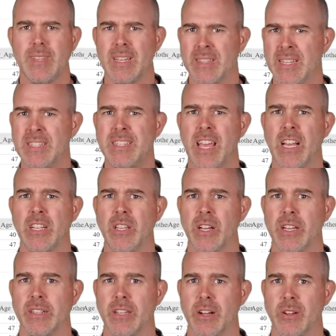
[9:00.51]
And then take a
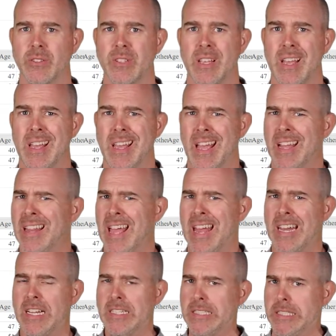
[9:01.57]
look at those. And
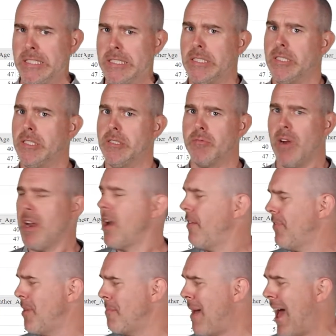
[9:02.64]
then uh, right
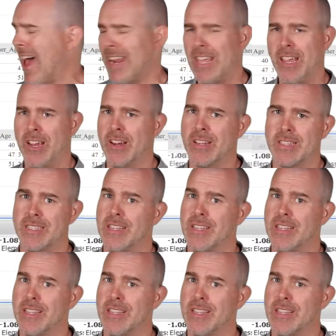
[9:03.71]
off the bat here, it